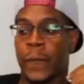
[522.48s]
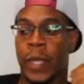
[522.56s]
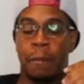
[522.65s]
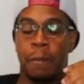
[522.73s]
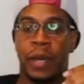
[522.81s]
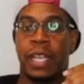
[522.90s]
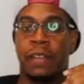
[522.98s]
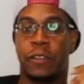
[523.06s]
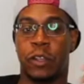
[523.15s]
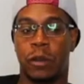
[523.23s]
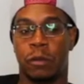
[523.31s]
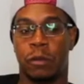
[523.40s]
But if
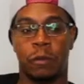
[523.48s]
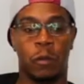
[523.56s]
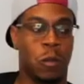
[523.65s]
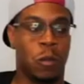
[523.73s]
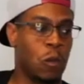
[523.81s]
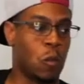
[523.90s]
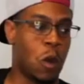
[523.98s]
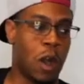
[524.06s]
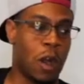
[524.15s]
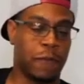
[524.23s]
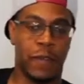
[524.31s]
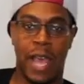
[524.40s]
you're
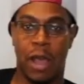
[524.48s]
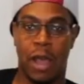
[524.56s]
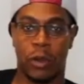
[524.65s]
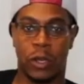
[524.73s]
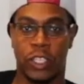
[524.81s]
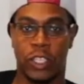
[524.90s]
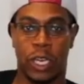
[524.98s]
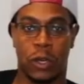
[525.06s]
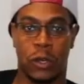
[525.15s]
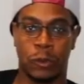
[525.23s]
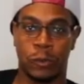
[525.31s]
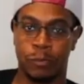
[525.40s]
Wallflower
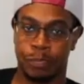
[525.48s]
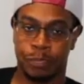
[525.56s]
Joe,